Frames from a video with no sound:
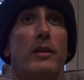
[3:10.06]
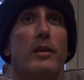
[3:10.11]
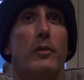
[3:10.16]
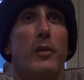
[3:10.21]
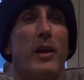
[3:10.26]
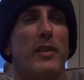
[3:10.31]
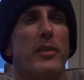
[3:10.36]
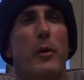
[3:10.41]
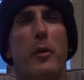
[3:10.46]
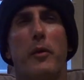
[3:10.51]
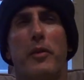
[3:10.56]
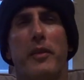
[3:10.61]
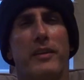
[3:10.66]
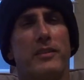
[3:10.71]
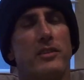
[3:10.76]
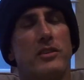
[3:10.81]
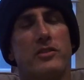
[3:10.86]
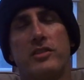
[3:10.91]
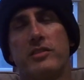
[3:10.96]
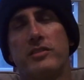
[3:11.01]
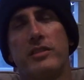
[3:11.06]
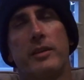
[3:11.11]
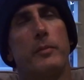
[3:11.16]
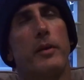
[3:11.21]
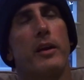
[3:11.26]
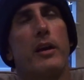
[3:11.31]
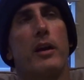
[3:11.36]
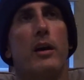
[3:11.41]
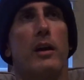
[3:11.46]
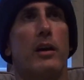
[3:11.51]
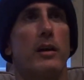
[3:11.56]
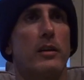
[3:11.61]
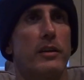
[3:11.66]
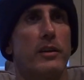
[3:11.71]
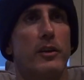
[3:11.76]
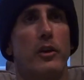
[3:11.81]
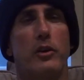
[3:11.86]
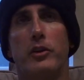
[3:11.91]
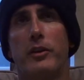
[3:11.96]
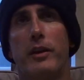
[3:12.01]
Right? There were things that just seemed like, ugh,
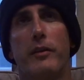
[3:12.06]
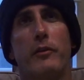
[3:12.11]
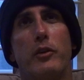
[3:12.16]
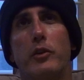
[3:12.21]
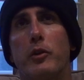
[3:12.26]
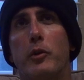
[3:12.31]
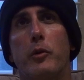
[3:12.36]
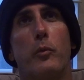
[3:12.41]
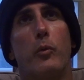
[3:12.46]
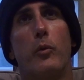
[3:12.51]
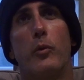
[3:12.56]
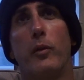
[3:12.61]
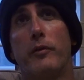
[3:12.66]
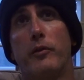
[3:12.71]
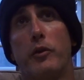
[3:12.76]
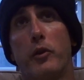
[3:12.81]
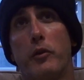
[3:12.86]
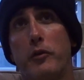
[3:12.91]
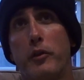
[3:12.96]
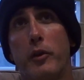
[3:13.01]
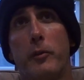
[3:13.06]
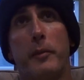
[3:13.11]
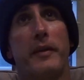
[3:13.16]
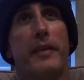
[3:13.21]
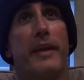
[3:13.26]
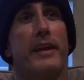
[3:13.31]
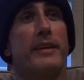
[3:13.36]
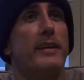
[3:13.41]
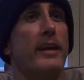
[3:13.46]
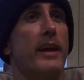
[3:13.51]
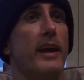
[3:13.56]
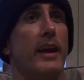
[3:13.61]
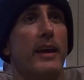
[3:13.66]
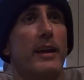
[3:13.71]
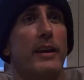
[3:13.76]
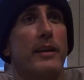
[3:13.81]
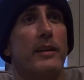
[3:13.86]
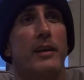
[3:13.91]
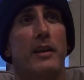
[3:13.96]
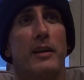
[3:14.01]
you know, you never knew if you were filming that day.
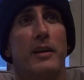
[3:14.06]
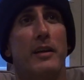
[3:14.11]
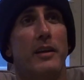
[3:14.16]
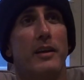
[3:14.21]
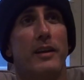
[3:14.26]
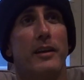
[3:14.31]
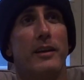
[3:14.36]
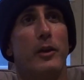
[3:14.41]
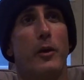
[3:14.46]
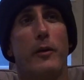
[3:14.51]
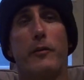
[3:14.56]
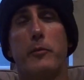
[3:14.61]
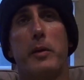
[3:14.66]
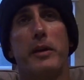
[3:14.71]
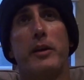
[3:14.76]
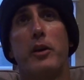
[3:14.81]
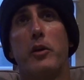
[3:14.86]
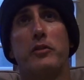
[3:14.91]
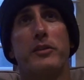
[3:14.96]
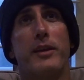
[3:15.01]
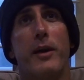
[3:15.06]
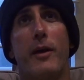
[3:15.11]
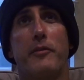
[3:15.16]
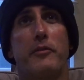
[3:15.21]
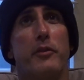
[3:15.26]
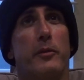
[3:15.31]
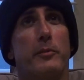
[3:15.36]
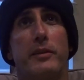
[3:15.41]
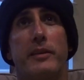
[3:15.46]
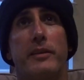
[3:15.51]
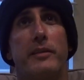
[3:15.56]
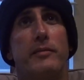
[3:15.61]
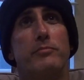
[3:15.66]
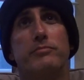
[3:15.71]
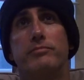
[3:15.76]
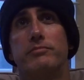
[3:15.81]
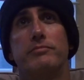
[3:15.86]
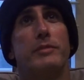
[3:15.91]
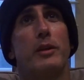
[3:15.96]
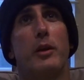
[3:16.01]
And, you know, everybody knows now I filmed
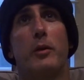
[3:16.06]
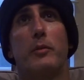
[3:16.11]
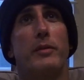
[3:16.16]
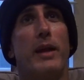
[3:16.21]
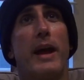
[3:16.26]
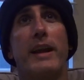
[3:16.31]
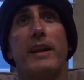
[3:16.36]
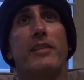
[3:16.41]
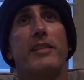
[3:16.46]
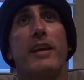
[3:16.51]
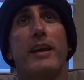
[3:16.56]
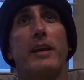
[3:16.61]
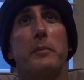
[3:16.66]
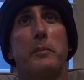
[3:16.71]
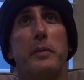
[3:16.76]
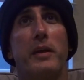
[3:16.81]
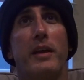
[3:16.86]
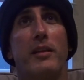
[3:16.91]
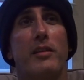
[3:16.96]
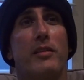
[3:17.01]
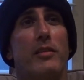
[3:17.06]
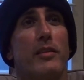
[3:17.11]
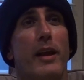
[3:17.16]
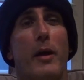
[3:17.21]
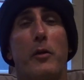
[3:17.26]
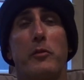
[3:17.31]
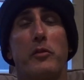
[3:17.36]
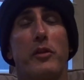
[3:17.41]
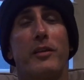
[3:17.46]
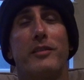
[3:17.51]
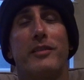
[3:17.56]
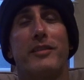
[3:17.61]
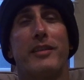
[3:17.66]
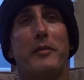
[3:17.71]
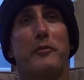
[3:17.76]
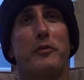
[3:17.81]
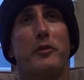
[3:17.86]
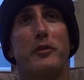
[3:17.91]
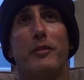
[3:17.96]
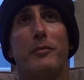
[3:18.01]
a, you know, 90-second piece and I was on
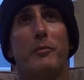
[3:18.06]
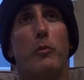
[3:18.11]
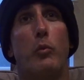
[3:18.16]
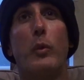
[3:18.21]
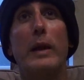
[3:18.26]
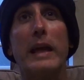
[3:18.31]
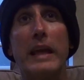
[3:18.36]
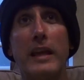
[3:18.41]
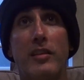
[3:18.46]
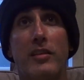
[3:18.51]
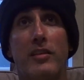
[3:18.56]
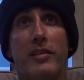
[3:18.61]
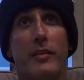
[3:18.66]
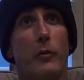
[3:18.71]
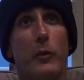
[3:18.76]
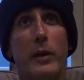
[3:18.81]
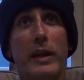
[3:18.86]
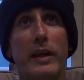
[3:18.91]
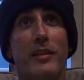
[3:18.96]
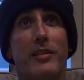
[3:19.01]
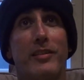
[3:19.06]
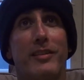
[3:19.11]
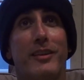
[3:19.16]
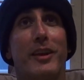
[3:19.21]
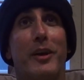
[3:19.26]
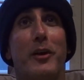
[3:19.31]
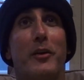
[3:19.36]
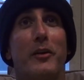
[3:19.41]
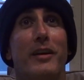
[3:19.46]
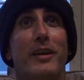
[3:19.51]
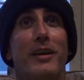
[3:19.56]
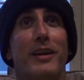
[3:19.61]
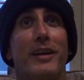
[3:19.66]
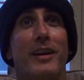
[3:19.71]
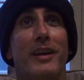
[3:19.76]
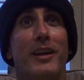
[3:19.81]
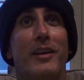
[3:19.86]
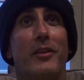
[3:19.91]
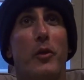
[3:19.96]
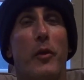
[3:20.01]
set for weeks and weeks, you know.
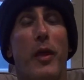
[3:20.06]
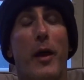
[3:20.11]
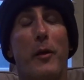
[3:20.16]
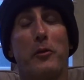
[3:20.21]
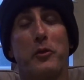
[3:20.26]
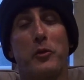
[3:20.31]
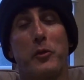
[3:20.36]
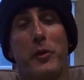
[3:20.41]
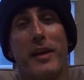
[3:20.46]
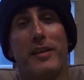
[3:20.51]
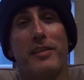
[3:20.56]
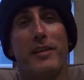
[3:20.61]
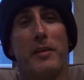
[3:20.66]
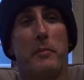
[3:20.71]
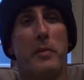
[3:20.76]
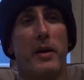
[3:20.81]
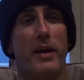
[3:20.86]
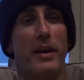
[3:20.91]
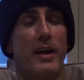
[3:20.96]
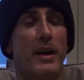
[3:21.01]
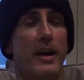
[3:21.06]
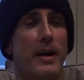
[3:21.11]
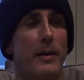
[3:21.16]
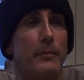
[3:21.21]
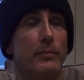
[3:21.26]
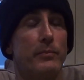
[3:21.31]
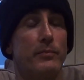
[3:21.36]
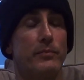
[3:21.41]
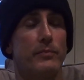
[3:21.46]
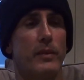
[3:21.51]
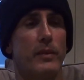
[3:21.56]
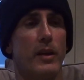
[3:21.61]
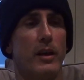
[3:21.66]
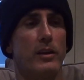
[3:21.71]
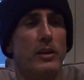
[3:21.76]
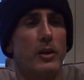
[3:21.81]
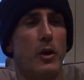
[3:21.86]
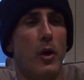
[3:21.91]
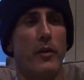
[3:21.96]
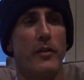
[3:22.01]
So that was crazy. But,
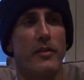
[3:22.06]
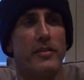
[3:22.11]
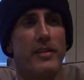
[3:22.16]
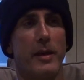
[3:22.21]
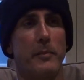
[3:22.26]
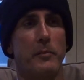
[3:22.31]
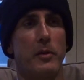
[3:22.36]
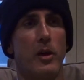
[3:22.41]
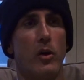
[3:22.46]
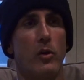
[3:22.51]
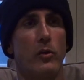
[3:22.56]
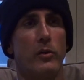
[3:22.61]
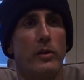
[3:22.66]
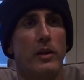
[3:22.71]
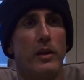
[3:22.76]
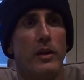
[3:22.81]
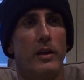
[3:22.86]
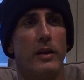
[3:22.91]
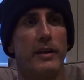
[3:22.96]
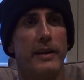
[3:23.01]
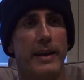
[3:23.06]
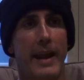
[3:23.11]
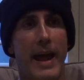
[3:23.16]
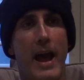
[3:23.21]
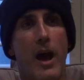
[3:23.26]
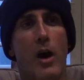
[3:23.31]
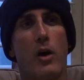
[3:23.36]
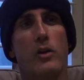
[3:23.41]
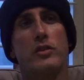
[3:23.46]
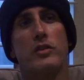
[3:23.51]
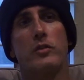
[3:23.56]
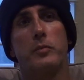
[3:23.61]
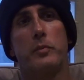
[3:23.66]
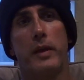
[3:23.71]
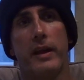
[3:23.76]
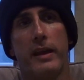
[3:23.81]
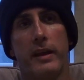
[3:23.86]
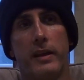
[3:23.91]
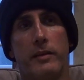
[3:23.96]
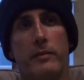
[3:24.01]
you know, on the same note, now, just
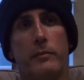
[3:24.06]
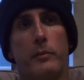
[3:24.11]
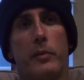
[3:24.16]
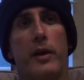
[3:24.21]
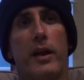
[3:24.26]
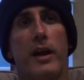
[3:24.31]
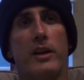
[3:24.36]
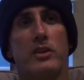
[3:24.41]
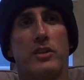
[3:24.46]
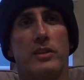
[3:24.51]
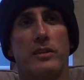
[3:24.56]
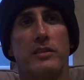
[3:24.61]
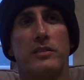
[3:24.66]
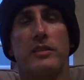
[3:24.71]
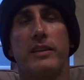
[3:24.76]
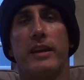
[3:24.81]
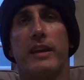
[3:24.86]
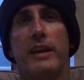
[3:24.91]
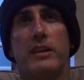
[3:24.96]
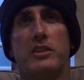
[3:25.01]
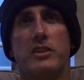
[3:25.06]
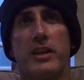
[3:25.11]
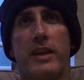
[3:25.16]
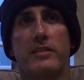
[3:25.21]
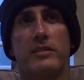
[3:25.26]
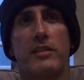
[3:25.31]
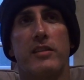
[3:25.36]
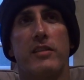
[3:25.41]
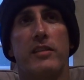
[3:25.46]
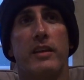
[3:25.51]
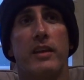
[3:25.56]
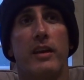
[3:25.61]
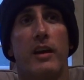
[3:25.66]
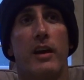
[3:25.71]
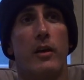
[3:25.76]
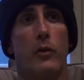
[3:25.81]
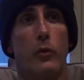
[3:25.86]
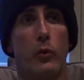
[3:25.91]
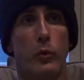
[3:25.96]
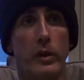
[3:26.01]
being in productions and getting a chance to see
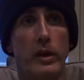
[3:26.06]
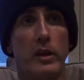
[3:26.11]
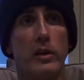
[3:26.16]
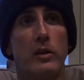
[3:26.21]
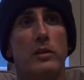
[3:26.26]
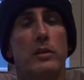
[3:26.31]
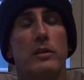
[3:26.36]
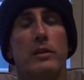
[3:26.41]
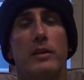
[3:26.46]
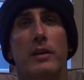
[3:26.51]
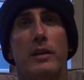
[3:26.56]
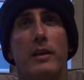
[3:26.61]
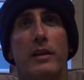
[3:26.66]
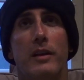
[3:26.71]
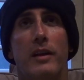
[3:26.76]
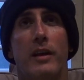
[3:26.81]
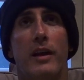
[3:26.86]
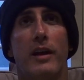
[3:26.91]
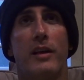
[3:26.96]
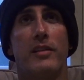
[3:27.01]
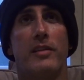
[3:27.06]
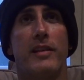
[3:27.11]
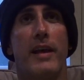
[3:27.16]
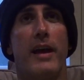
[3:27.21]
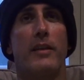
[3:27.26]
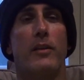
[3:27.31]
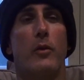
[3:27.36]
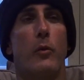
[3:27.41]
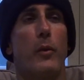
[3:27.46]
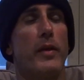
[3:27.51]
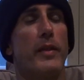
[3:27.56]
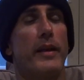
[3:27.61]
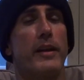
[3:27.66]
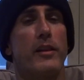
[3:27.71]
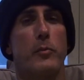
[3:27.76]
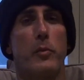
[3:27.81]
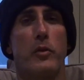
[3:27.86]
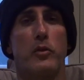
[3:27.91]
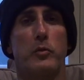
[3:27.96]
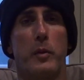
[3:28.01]
a real set and the way that
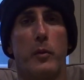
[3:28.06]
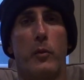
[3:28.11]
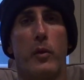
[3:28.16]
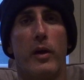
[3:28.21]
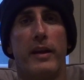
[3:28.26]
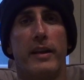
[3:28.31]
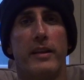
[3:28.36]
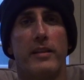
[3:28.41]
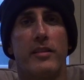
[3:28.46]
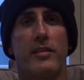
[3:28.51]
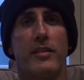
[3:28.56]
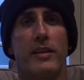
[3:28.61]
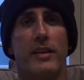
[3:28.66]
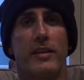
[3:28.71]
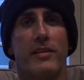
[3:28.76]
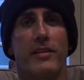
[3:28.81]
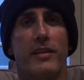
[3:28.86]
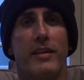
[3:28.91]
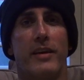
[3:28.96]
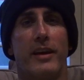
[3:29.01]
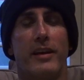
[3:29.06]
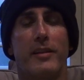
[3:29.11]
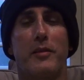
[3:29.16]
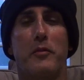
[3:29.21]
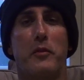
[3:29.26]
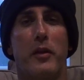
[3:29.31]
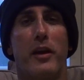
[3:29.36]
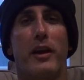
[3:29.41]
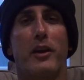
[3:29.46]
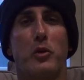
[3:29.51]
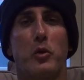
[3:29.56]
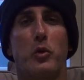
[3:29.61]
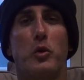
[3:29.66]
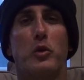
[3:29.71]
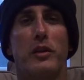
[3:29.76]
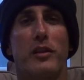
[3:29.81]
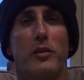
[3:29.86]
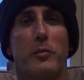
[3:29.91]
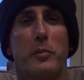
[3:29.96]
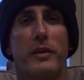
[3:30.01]
it's supposed to be run, it's a very
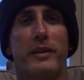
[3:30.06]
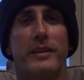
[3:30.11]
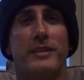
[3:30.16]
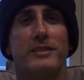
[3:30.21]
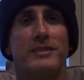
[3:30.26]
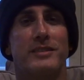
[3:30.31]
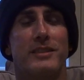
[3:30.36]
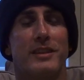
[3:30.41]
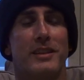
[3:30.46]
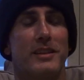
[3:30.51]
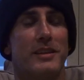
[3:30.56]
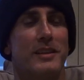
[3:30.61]
cool experience